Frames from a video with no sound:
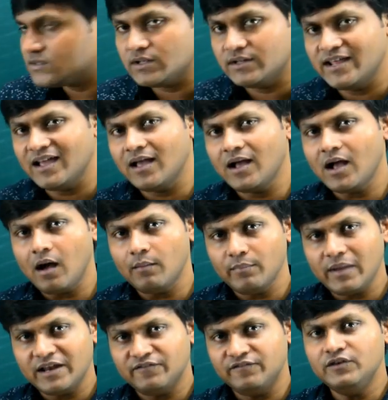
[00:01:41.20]
they come
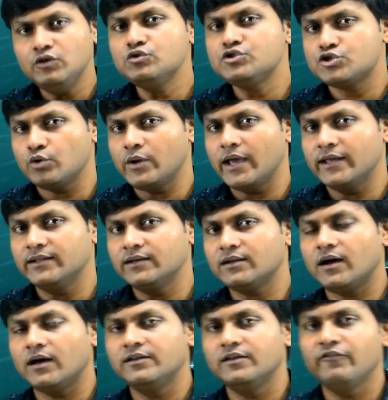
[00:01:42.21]
and fuse together
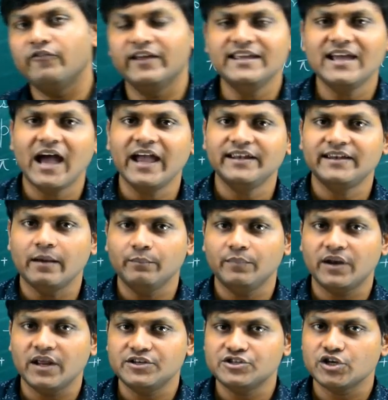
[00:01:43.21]
under very high
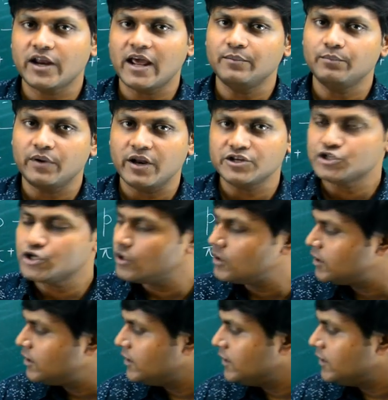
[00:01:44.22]
temperature and pressure,